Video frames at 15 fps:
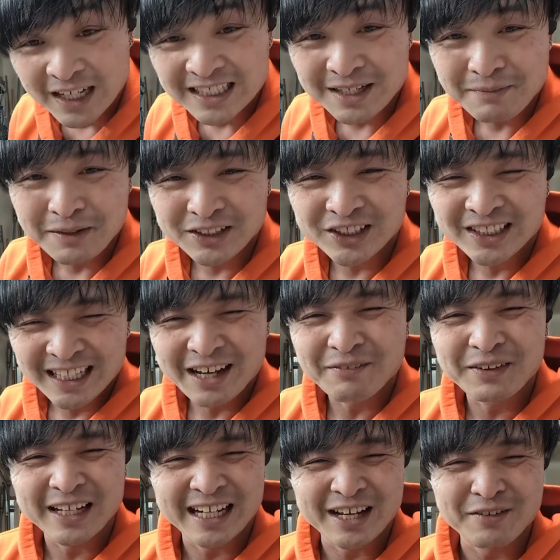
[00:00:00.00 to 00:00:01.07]
as I mentioned, now I'm
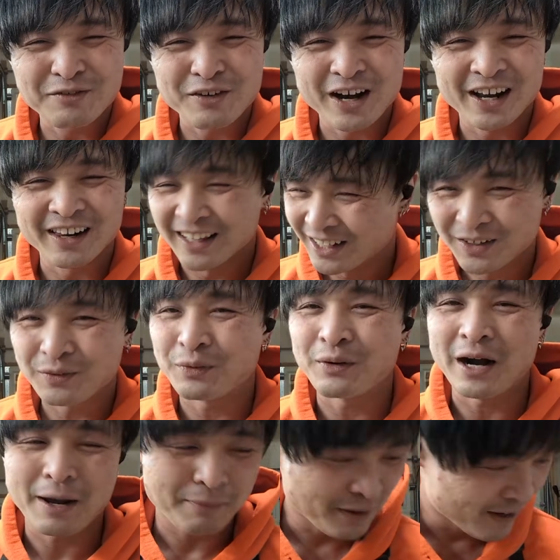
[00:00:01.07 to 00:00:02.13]
gonna get filing.
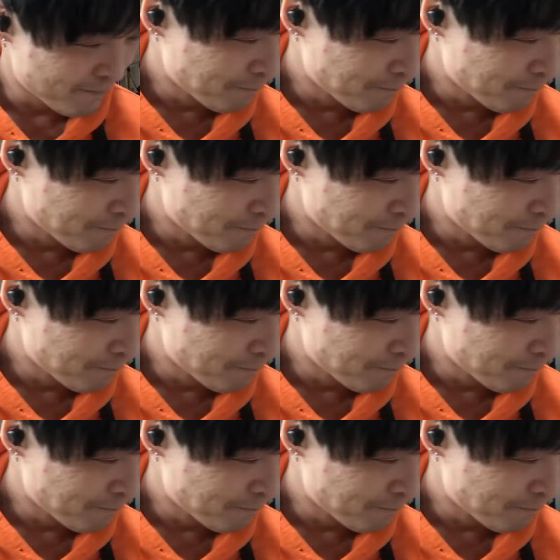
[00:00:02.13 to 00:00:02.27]
Crap.